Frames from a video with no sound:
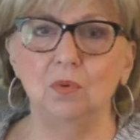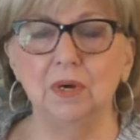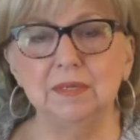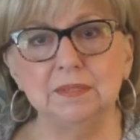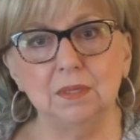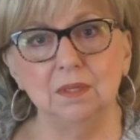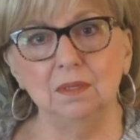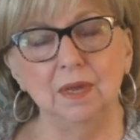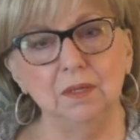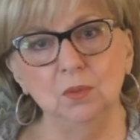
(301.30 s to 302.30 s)
wanted to
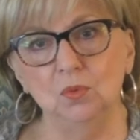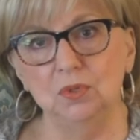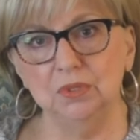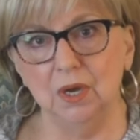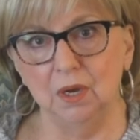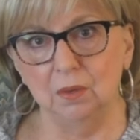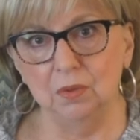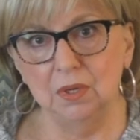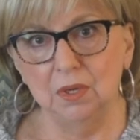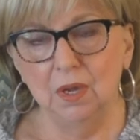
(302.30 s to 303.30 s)
let you all
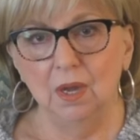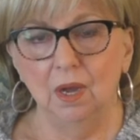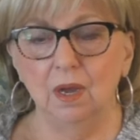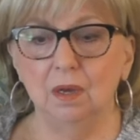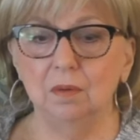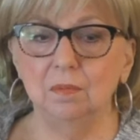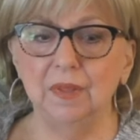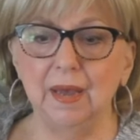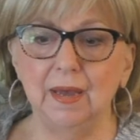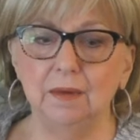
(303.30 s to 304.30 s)
know um,
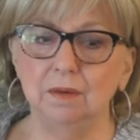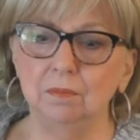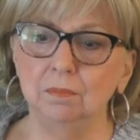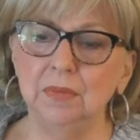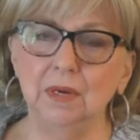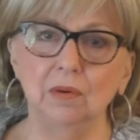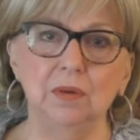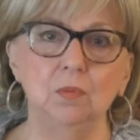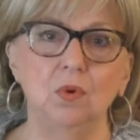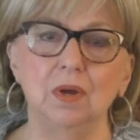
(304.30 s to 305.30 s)
that
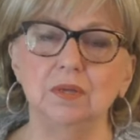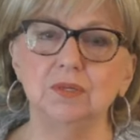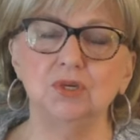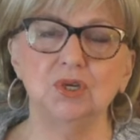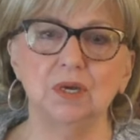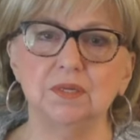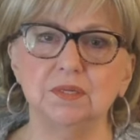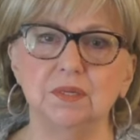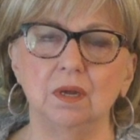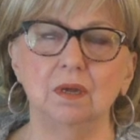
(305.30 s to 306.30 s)
Mary was
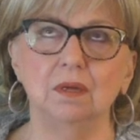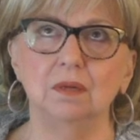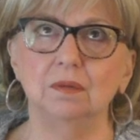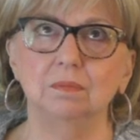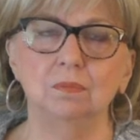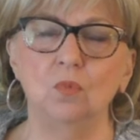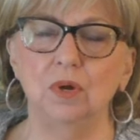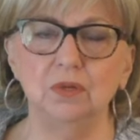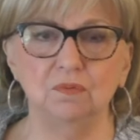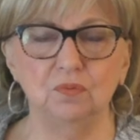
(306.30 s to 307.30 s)
just a
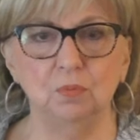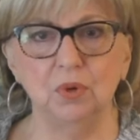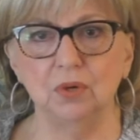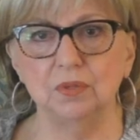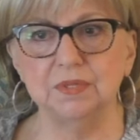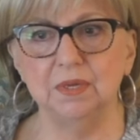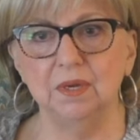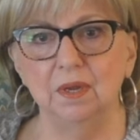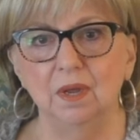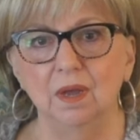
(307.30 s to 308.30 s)
wonderful
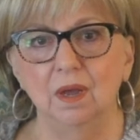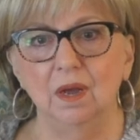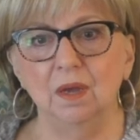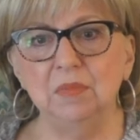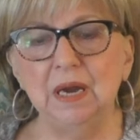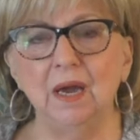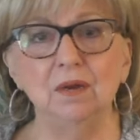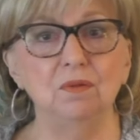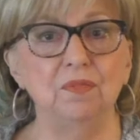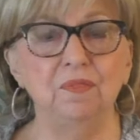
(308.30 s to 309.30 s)
person. I mean, I
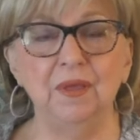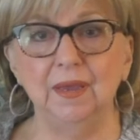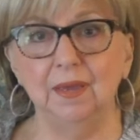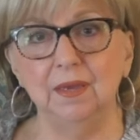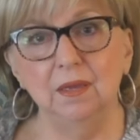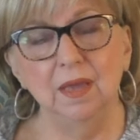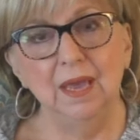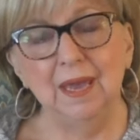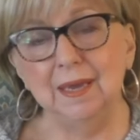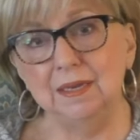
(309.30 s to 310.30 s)
don't think
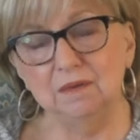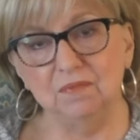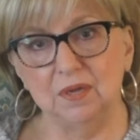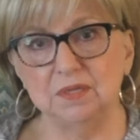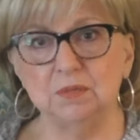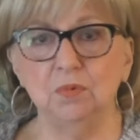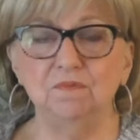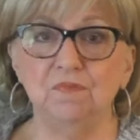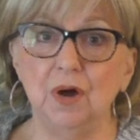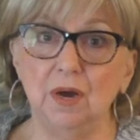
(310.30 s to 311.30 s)
any of us
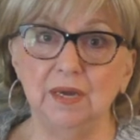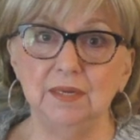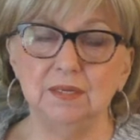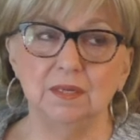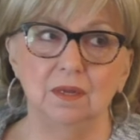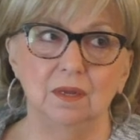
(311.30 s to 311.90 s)
would find